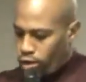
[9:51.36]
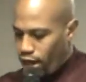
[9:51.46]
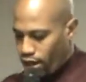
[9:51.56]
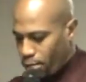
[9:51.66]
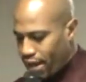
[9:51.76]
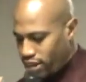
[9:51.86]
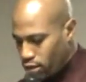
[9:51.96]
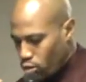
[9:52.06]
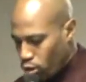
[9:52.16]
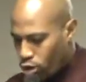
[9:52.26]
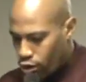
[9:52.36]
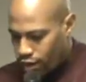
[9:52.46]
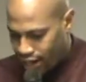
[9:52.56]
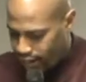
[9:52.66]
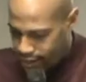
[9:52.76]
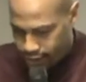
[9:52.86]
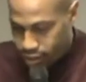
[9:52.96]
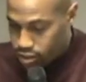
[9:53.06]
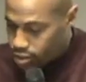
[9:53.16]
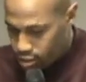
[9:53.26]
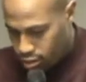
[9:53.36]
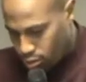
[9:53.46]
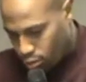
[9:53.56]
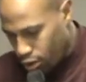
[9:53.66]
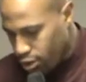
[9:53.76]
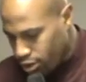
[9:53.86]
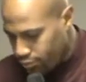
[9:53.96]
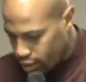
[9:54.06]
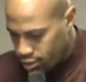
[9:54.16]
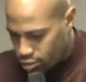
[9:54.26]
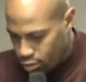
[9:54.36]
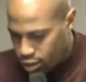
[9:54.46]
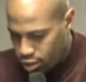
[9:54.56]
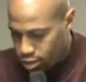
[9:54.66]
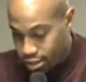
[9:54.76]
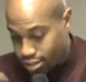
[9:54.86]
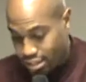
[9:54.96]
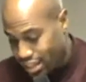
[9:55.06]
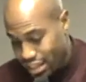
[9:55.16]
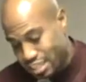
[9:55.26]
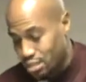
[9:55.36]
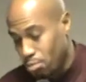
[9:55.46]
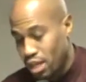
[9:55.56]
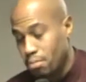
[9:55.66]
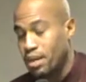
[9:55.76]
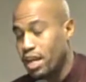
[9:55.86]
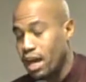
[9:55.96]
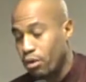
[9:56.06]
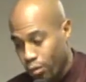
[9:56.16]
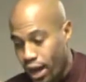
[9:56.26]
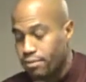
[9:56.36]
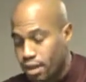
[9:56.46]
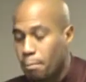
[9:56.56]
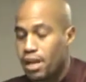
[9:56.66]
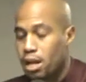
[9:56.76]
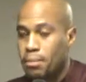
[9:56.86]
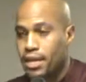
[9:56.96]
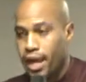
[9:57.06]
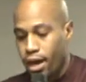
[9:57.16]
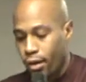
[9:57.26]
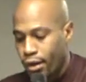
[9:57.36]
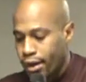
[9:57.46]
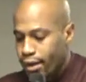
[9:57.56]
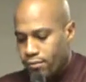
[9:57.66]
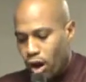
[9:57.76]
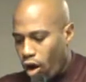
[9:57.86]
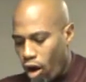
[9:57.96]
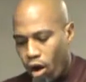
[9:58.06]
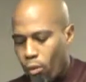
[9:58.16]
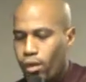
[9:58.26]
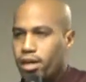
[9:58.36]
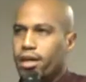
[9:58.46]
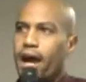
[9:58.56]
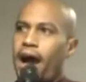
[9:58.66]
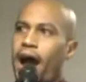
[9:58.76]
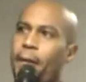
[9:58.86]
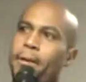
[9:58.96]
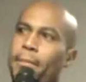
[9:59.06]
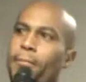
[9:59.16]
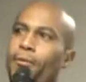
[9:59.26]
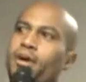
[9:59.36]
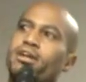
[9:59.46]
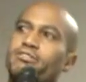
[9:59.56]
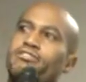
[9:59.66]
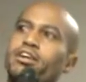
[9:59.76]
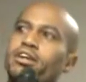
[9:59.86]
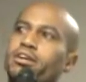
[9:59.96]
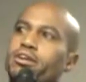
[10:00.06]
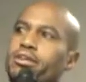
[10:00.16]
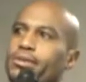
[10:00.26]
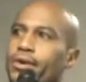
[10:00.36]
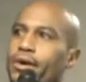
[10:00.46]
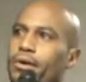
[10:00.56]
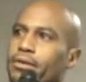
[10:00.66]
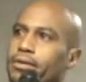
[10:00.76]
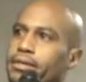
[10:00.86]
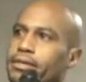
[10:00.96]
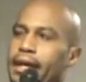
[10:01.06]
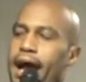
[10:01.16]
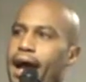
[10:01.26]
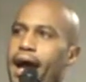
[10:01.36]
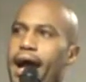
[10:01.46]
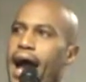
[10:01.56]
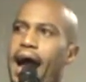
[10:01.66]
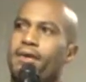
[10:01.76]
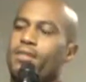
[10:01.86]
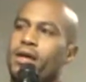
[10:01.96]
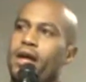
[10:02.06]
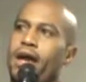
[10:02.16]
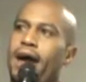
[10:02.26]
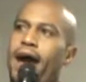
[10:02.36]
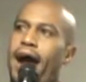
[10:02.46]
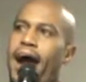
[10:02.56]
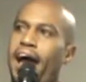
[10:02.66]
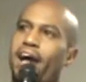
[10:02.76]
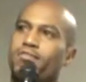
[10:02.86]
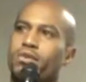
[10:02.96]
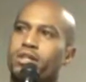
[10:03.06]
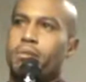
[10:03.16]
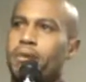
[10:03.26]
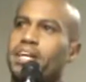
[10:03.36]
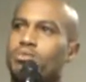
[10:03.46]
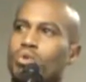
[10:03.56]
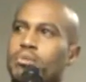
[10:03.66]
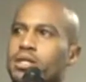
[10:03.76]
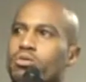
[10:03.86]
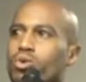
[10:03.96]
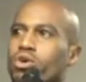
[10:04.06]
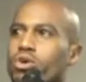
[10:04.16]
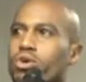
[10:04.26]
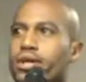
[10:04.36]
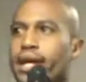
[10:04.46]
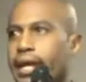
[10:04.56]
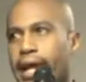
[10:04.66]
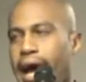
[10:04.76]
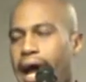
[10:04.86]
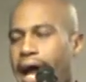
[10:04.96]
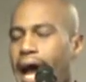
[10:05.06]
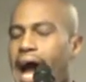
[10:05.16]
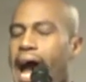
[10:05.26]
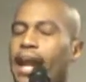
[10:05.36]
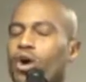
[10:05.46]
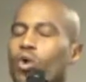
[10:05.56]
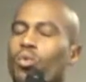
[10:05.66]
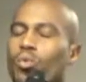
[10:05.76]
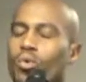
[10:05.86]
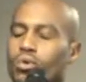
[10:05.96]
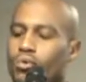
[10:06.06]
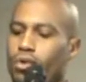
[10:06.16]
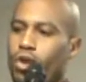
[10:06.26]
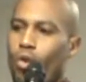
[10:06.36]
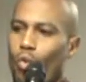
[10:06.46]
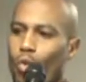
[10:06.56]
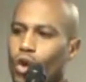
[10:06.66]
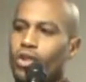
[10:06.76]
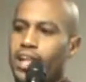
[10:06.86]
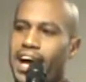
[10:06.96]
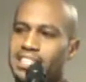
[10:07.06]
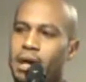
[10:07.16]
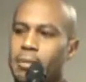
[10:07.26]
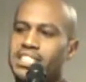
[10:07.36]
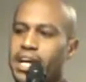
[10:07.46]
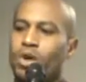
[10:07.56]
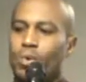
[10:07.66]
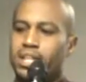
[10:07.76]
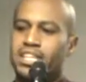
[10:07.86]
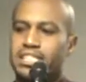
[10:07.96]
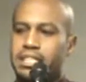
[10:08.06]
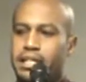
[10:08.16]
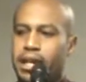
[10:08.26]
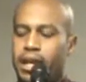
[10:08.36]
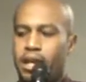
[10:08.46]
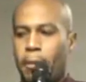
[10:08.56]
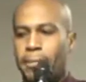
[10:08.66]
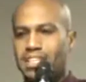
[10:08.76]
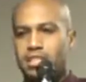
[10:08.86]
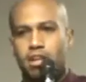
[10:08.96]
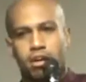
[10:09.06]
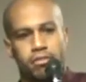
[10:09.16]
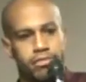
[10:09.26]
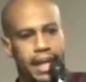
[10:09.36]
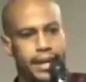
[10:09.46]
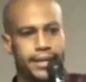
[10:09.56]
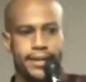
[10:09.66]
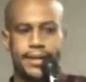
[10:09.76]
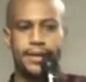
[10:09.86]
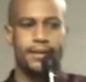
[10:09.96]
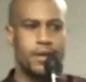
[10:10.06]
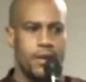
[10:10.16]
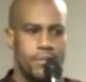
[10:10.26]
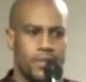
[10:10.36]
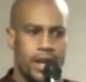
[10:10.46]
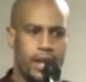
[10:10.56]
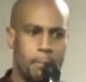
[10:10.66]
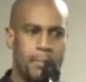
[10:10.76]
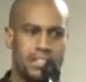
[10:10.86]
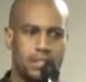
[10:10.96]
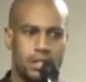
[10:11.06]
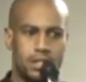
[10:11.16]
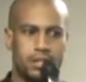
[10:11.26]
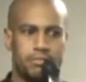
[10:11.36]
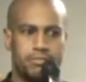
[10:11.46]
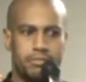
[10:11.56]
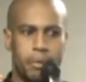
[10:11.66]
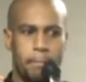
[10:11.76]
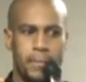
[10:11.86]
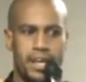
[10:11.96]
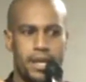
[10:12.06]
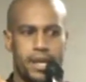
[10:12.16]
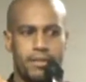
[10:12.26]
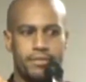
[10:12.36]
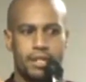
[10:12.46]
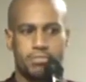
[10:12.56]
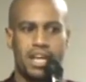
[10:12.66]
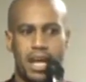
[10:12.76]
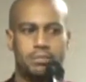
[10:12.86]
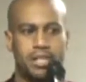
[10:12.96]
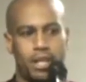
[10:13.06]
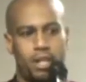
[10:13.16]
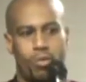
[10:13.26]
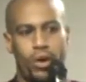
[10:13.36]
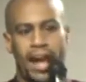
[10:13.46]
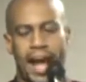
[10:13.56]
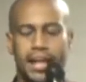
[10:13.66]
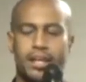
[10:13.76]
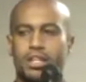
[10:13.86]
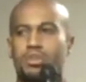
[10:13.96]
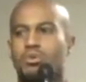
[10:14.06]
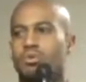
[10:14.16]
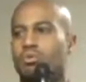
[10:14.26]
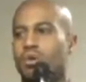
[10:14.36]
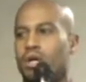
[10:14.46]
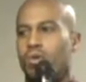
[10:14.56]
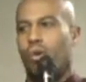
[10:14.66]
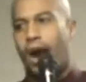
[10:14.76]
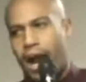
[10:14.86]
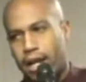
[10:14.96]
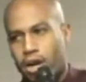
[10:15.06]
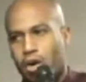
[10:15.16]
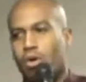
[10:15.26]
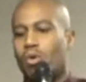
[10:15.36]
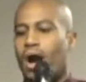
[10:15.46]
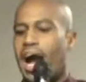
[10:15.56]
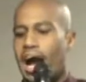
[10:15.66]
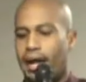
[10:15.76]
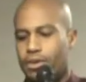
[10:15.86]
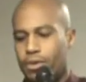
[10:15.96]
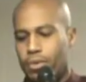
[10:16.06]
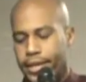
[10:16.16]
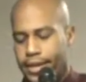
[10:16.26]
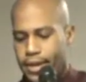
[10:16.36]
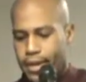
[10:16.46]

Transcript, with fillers: taking it back to the word, and, and, this is this is really this is really and this is beating when I say beating me down, all week I, have been pointing a finger. You know, I, I have the best women in the world, and I, I don't realize how much I don't listen. And in the midst of like, uh, in the midst of me sometimes doing what I can do, where I go, how I do it.